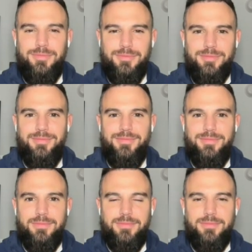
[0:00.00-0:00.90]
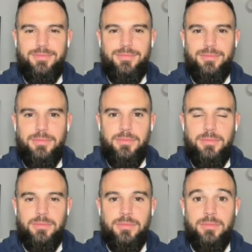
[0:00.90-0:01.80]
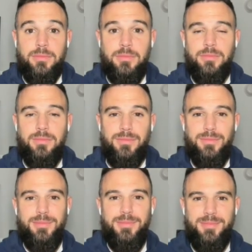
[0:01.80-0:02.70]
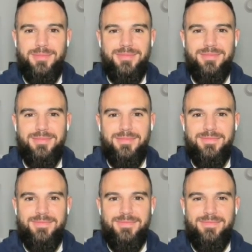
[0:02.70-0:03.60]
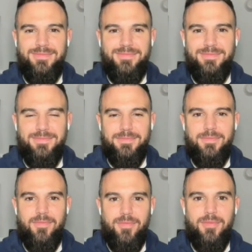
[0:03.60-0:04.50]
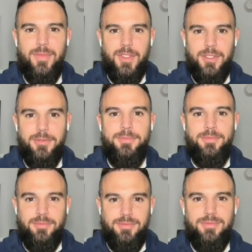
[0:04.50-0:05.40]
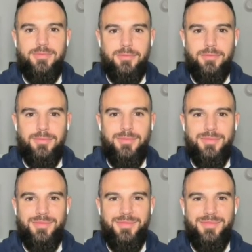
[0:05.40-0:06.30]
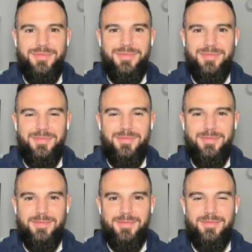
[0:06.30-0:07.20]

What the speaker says: (not speaking)